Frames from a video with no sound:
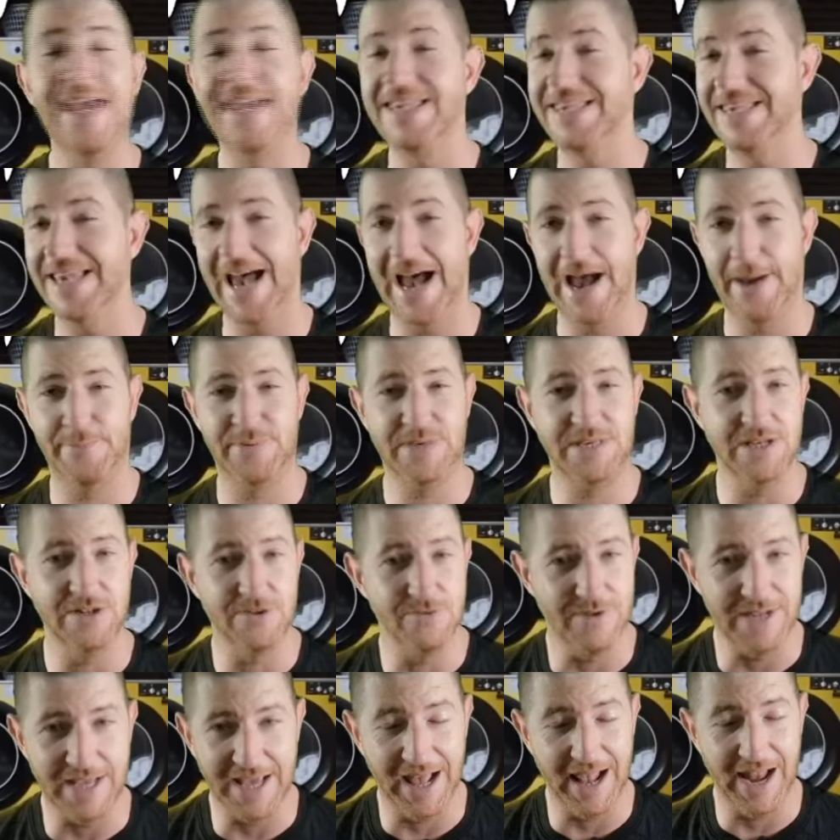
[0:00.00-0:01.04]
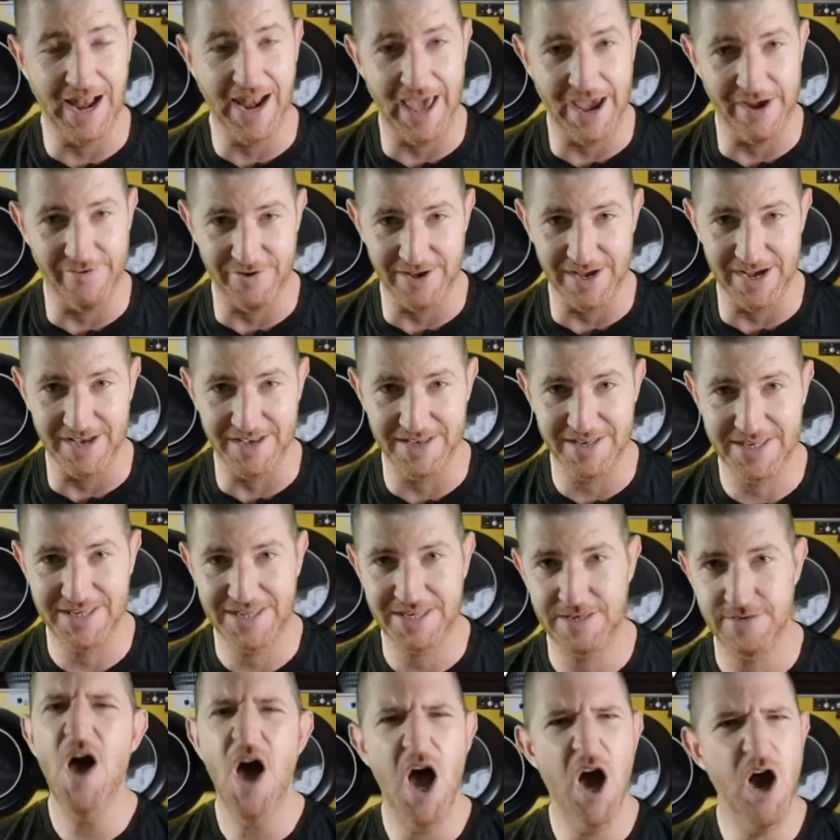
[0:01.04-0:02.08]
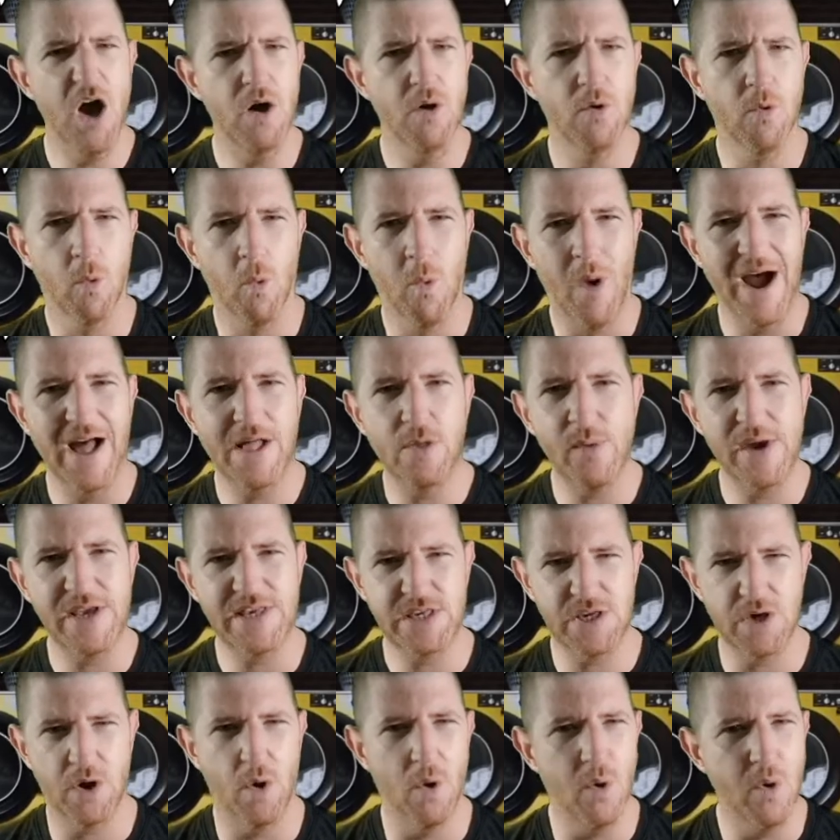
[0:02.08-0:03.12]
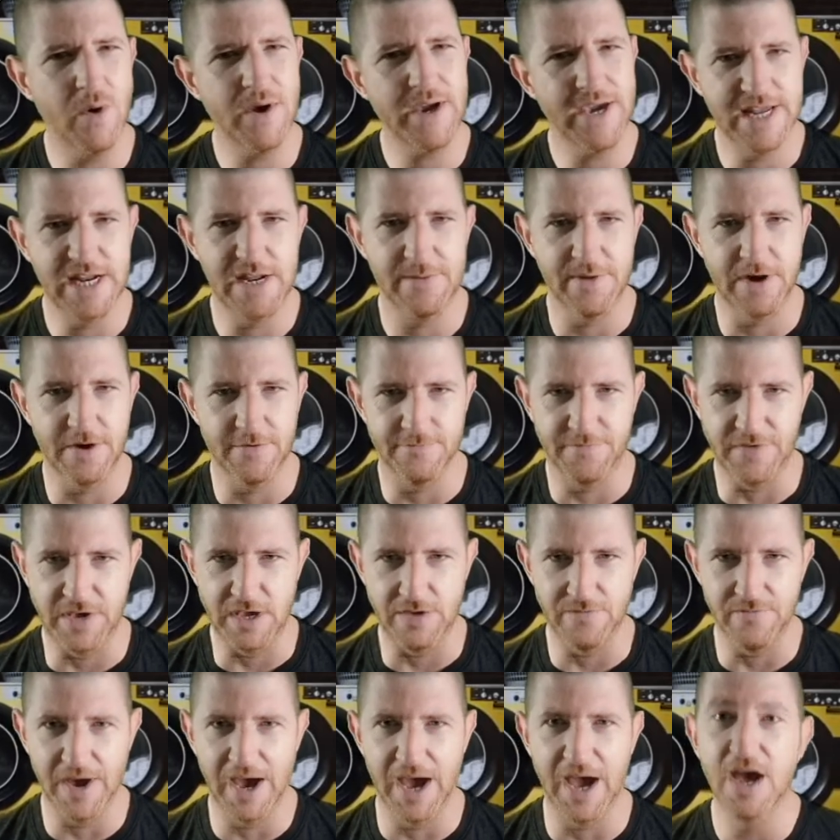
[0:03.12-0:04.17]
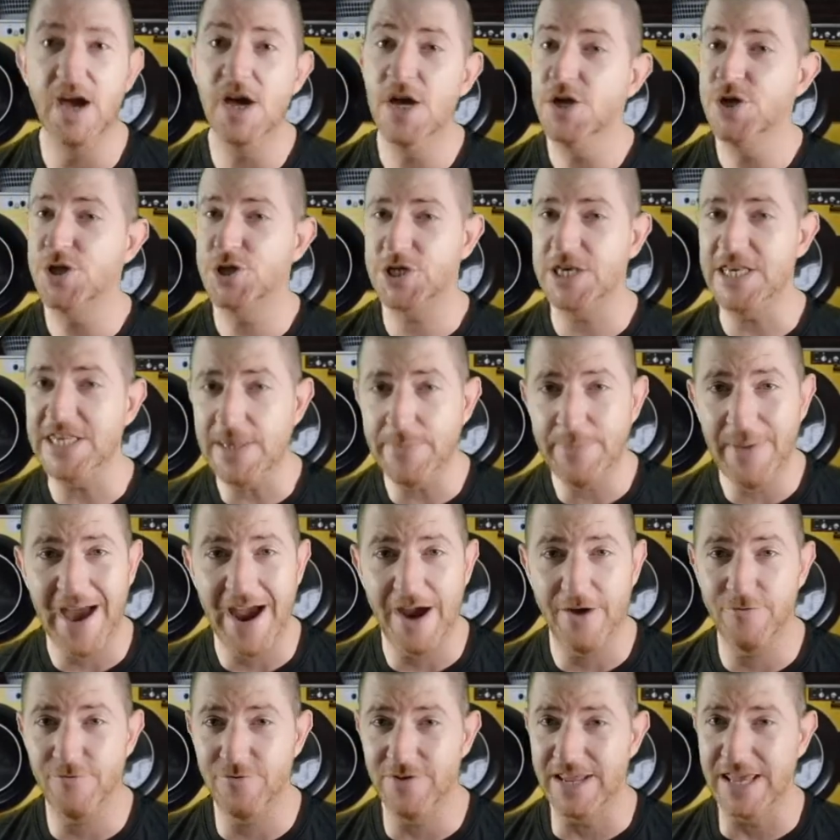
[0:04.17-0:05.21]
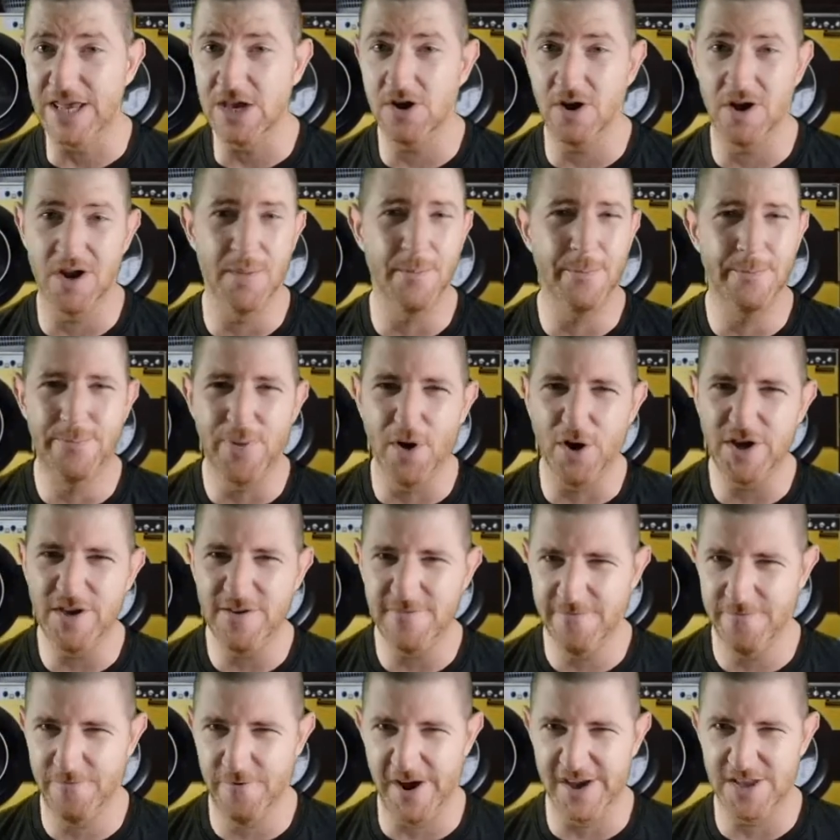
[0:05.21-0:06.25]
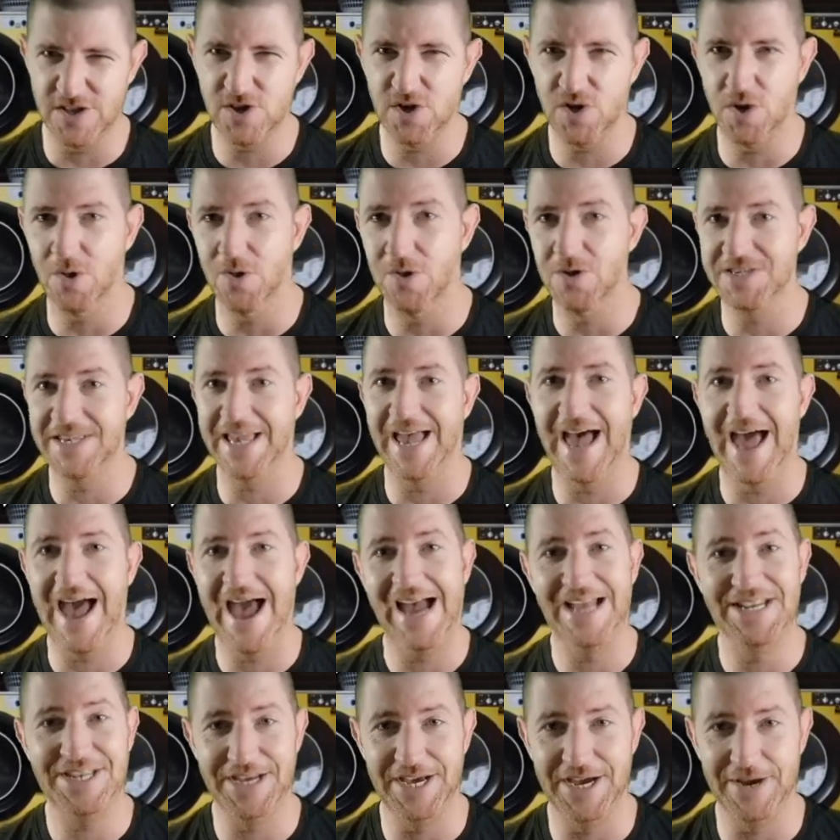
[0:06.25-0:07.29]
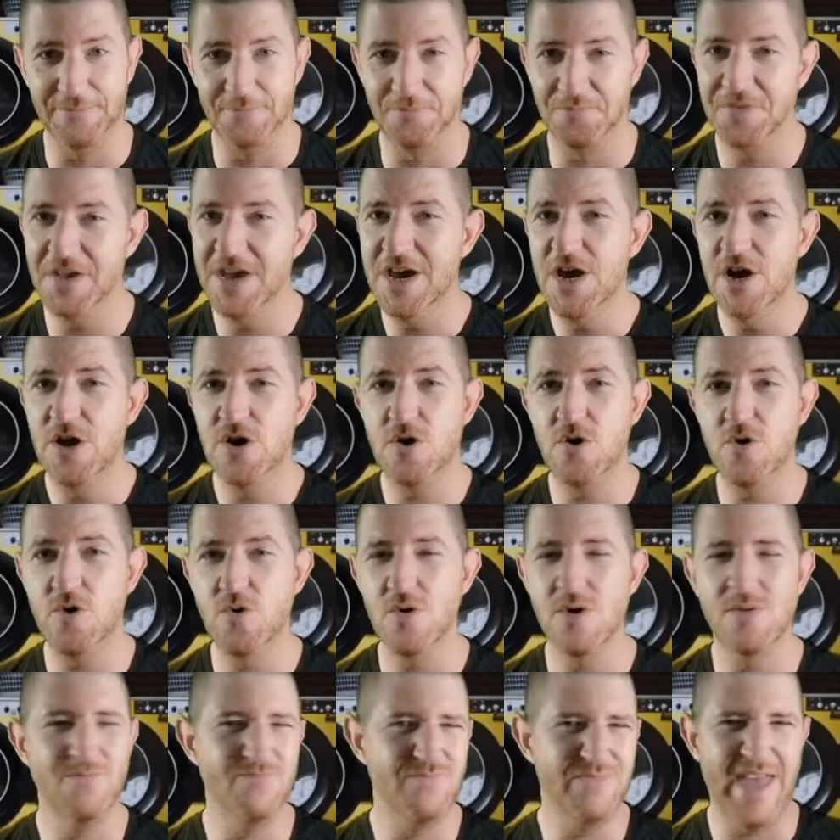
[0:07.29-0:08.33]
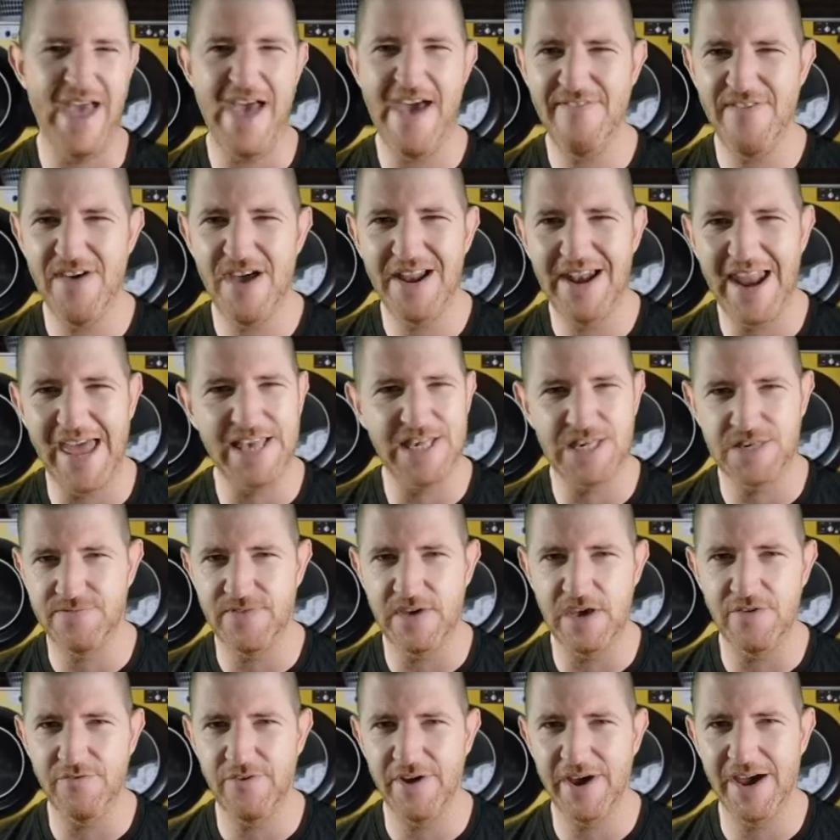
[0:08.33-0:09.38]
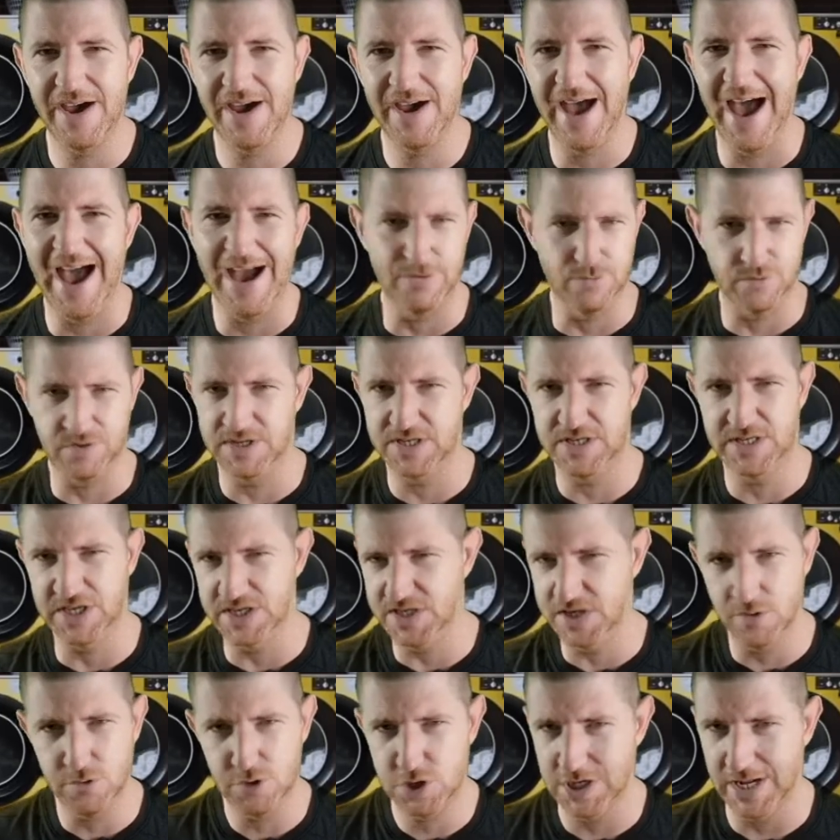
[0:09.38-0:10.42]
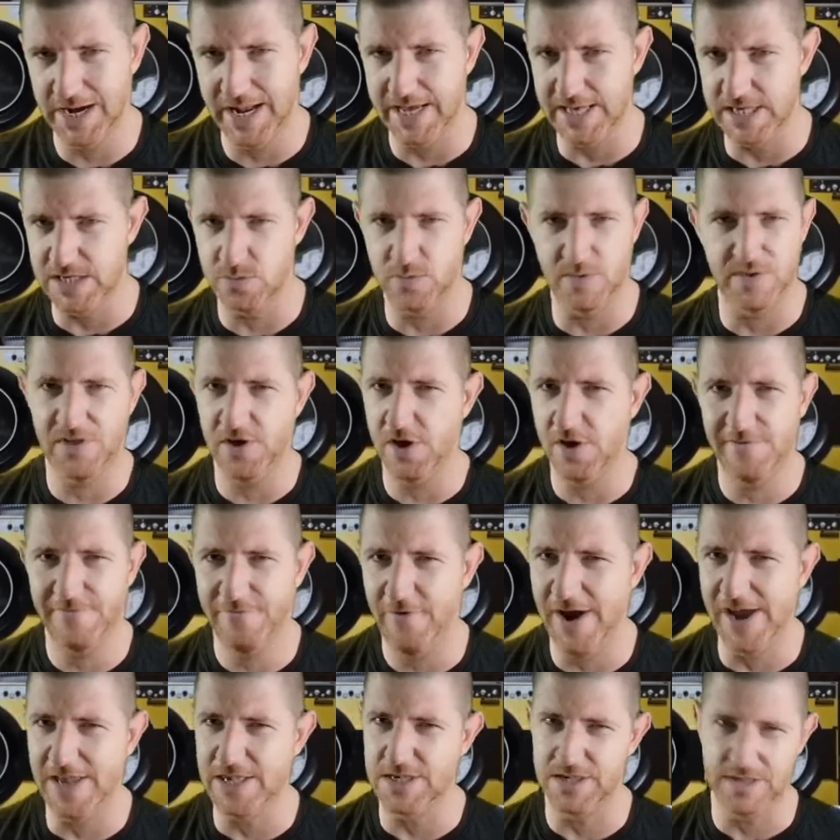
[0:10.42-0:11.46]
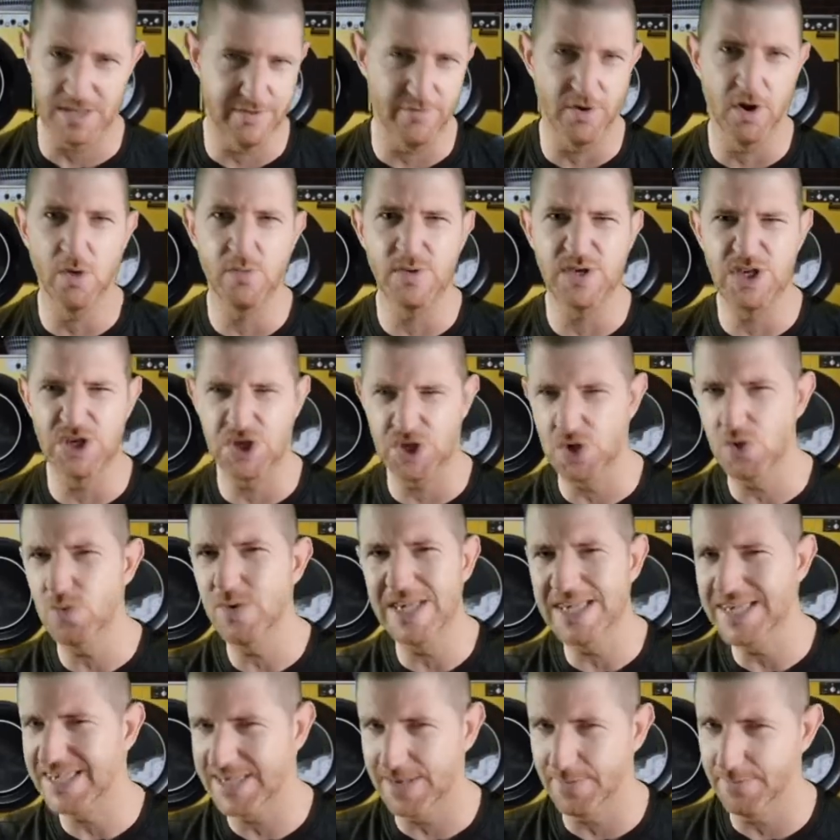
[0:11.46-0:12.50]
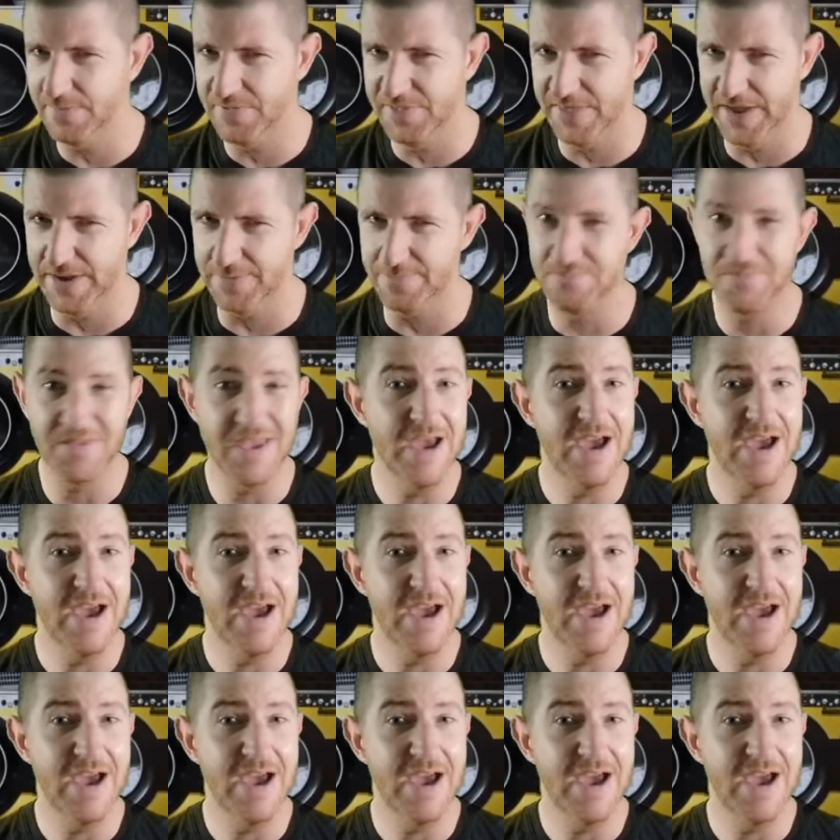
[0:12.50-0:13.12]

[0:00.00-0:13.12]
It's absolutely hilarious. Oh, while we're talking about Vera, she's apparently got a boyfriend called Adam, who never lets Vera out to socialize with her friends. They're always doing something.